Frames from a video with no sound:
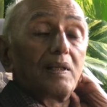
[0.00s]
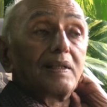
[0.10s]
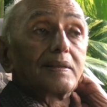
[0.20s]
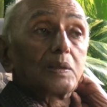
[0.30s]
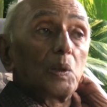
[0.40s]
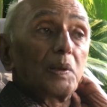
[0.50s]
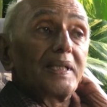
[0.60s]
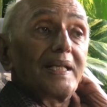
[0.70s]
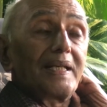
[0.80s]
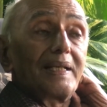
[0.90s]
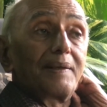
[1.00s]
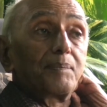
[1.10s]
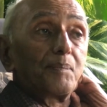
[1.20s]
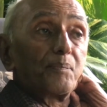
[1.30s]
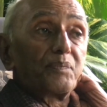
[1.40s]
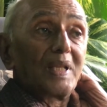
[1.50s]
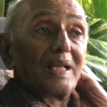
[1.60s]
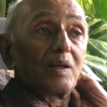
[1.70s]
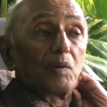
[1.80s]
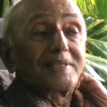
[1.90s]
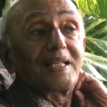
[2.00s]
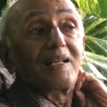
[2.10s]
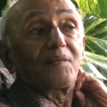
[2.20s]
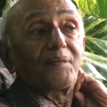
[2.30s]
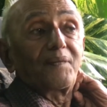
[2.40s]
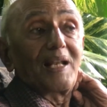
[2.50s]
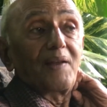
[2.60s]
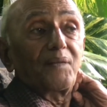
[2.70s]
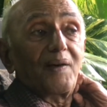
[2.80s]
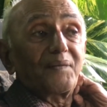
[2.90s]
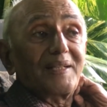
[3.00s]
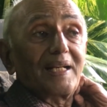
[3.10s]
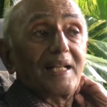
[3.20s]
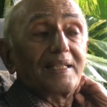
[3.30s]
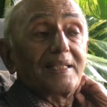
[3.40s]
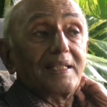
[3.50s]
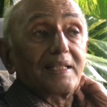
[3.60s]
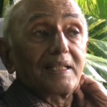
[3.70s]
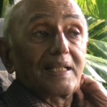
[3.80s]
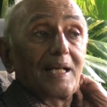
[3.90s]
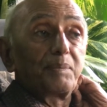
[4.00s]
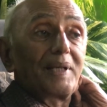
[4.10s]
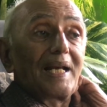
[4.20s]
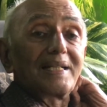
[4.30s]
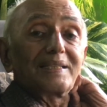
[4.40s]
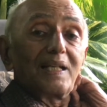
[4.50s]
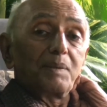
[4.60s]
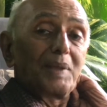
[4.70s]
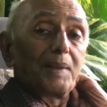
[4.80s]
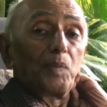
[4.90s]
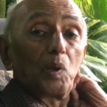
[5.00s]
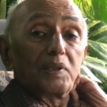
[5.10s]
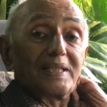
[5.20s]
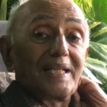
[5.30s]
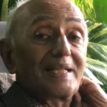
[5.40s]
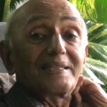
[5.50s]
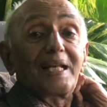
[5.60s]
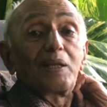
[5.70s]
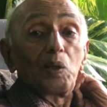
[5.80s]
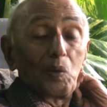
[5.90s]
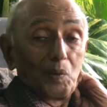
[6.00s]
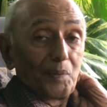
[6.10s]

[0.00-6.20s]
So the question of life after death can be answered by both yes and no.